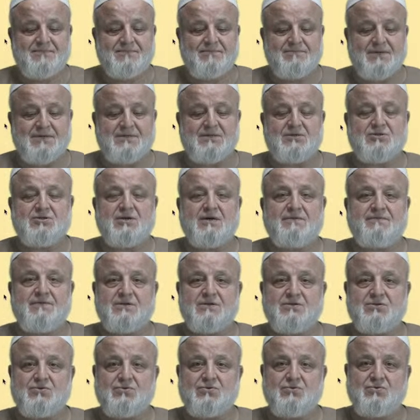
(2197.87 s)
But the Shafi
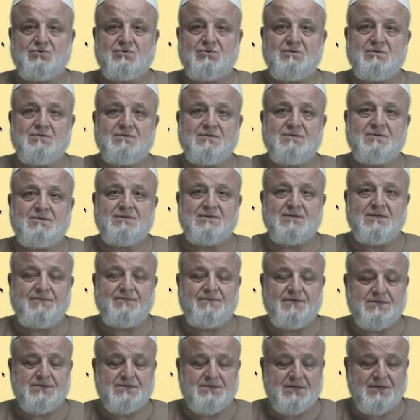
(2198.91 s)
school
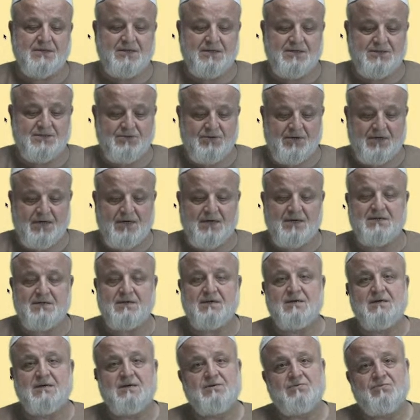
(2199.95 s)
differs in this regard
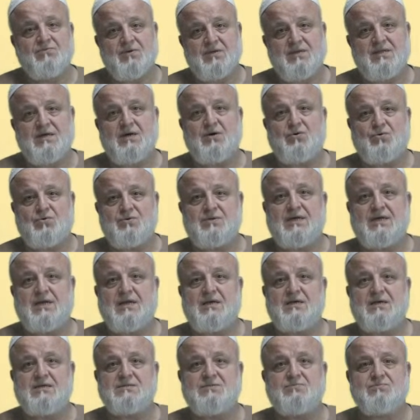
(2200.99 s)
with their own
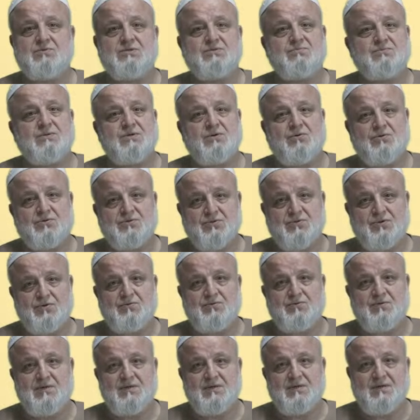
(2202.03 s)
dalils, which we also
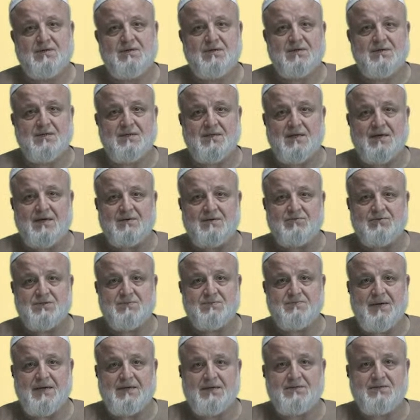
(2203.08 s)

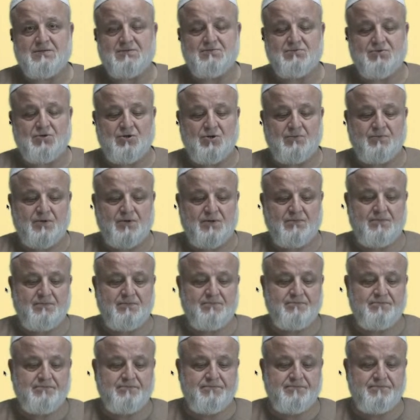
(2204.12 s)
respect, not a problem.
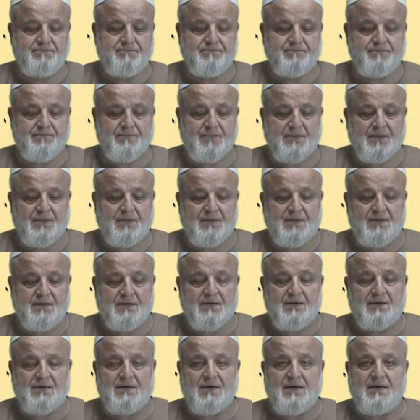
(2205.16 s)

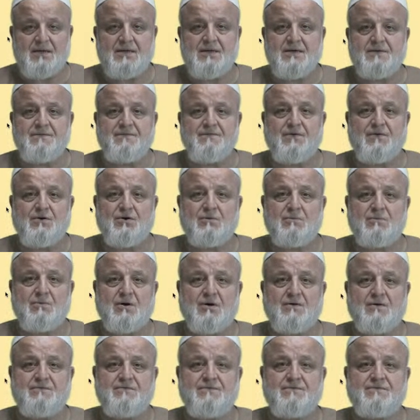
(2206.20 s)
Any form
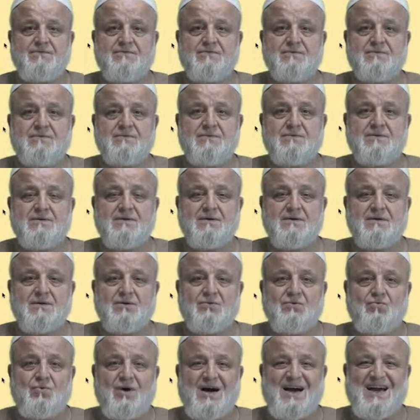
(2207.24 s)
of
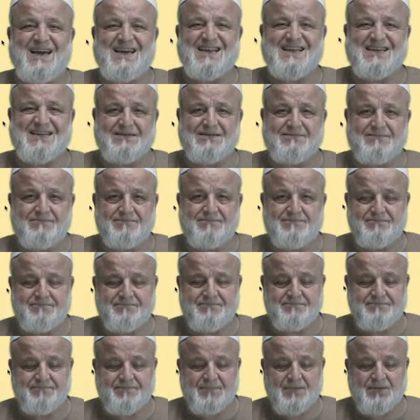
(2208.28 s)
wine
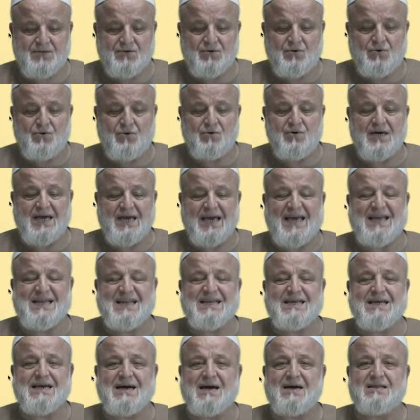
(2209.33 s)
or
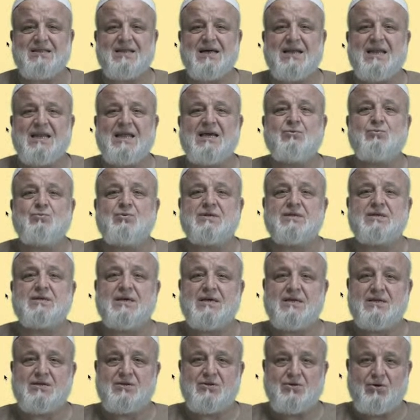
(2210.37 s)
any other liquid
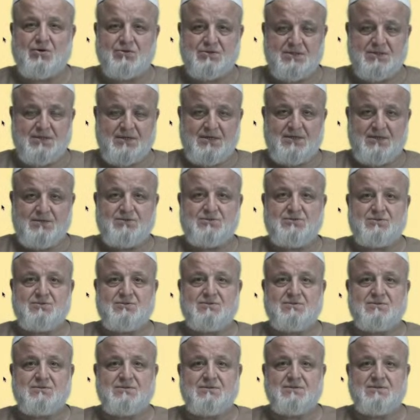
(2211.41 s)
intoxicants